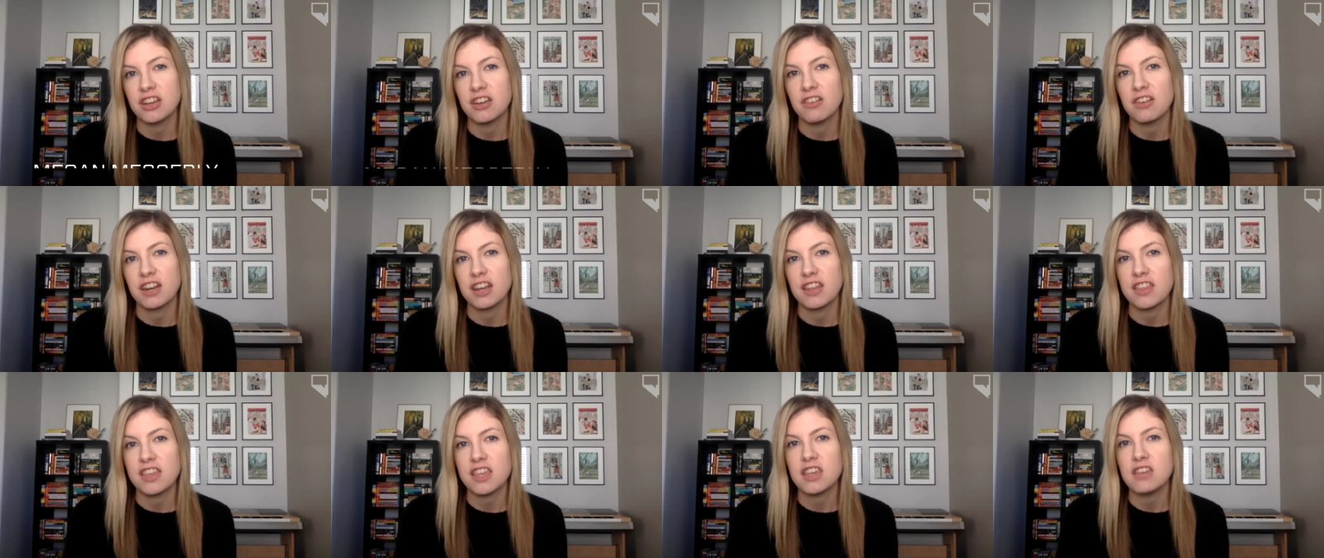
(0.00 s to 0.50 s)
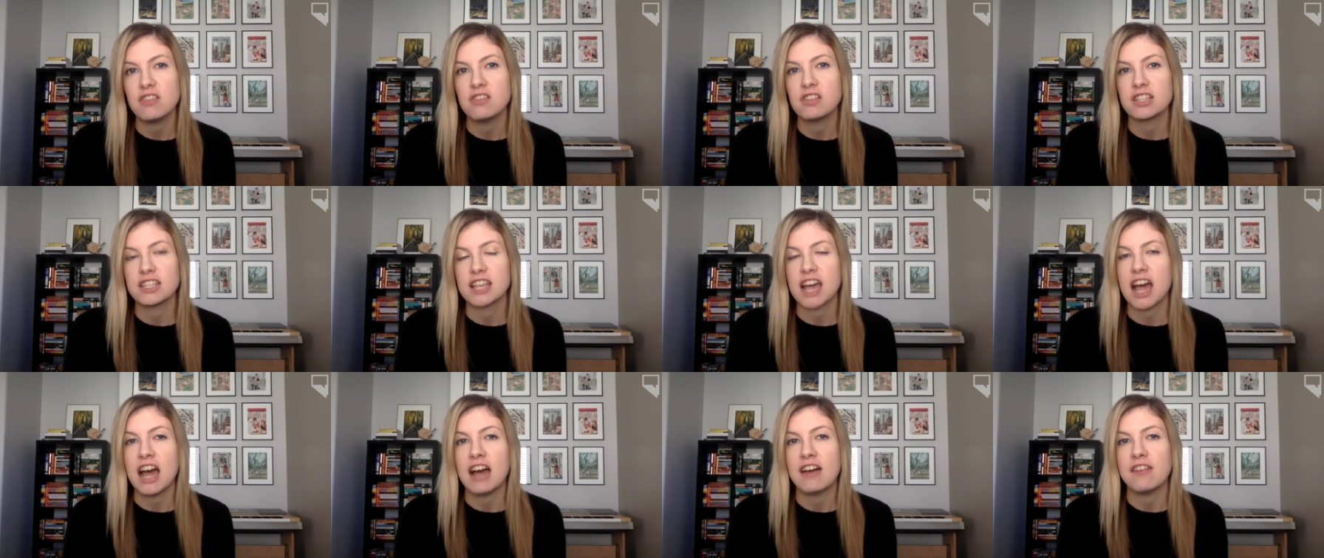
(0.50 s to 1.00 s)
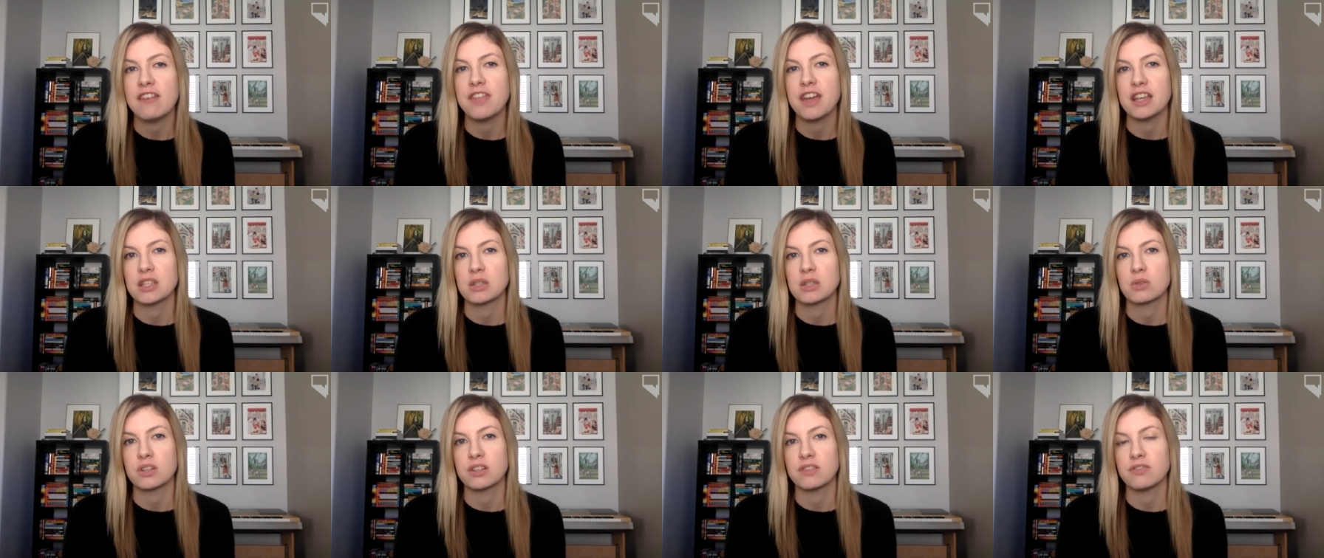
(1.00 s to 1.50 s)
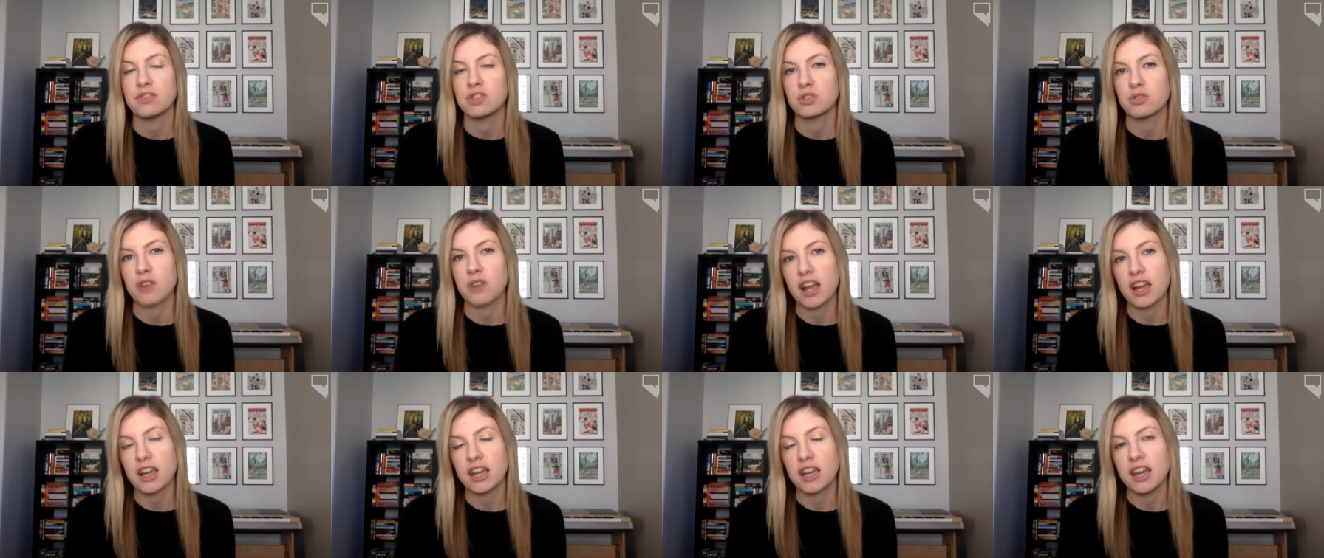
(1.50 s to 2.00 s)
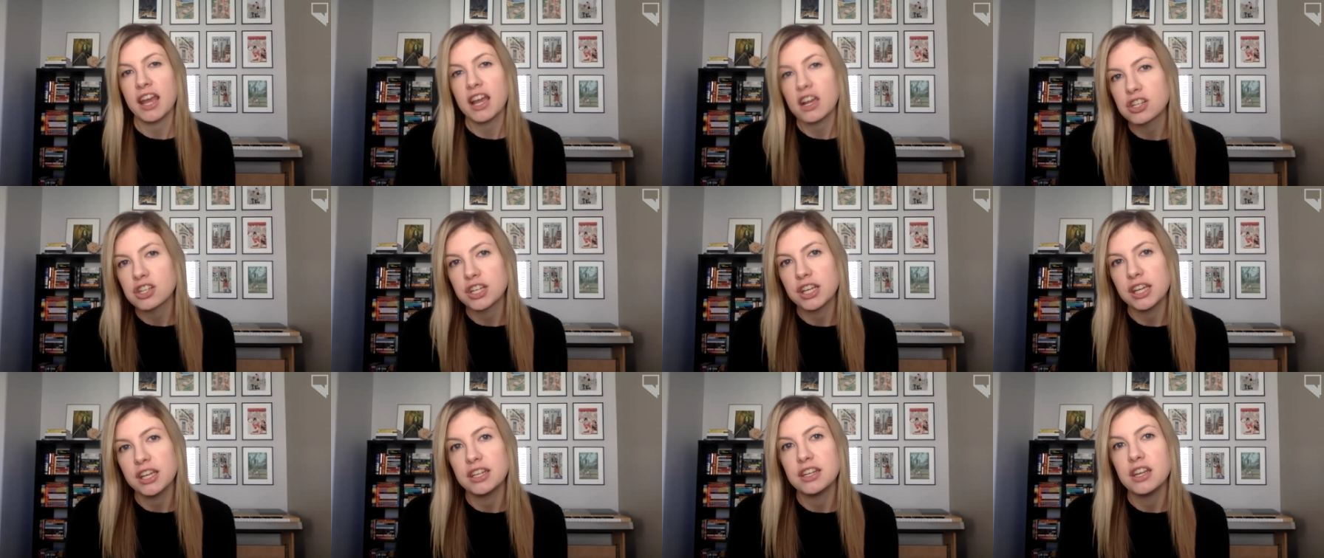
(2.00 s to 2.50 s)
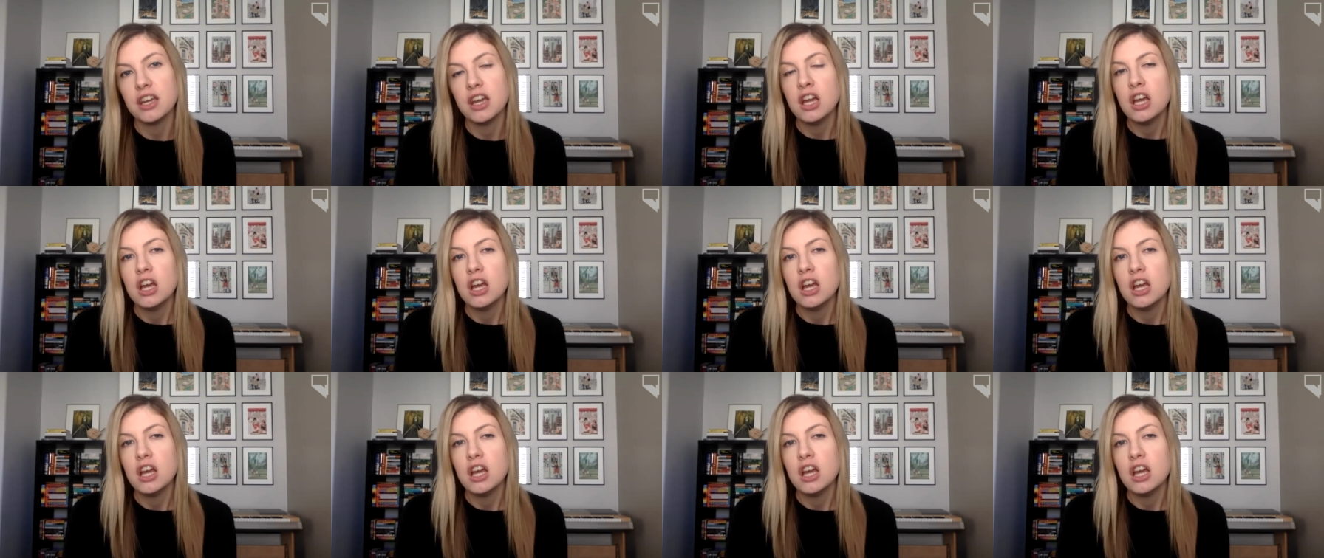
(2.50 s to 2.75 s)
And I think you just have that sort of direct connection